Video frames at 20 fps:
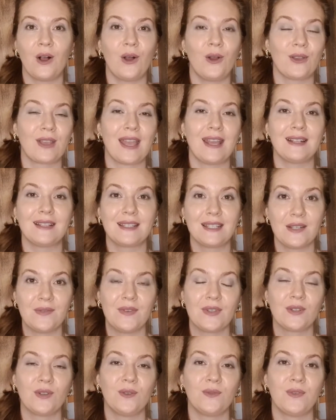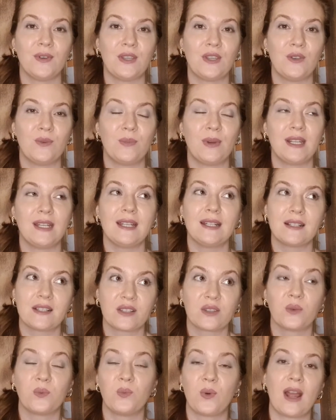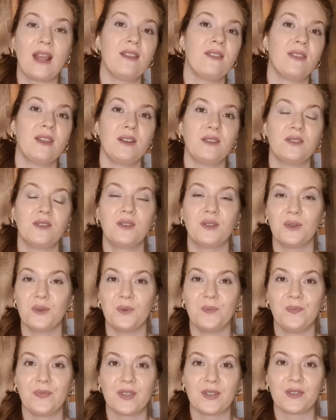Okay, it's difficult for you, but it's the right thing to do.